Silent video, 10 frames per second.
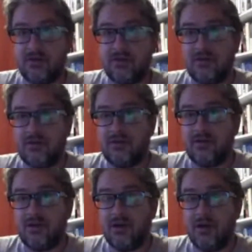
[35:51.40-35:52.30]

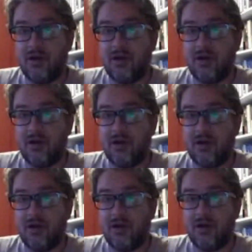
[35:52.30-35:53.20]
Now
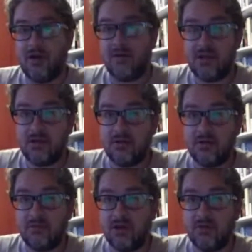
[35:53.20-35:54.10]
the EU, in my
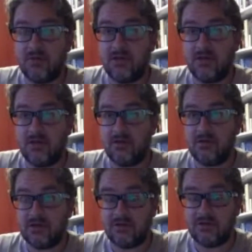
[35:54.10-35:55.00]
opinion, because
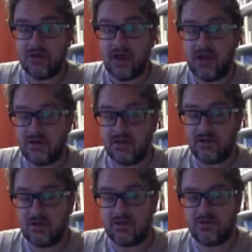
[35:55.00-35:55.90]
there are 8 other
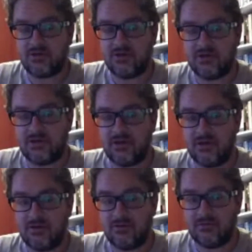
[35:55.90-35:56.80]
countries that are
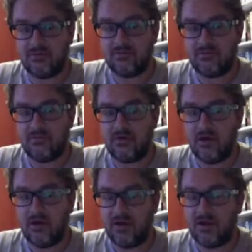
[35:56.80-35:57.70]
lining
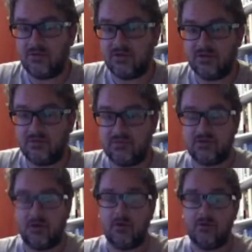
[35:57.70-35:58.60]
up to hold
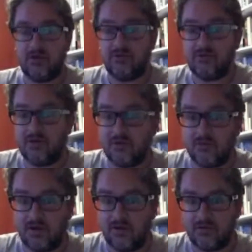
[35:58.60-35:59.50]
a referendum now,
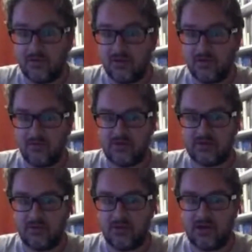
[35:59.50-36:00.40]
because they want out. I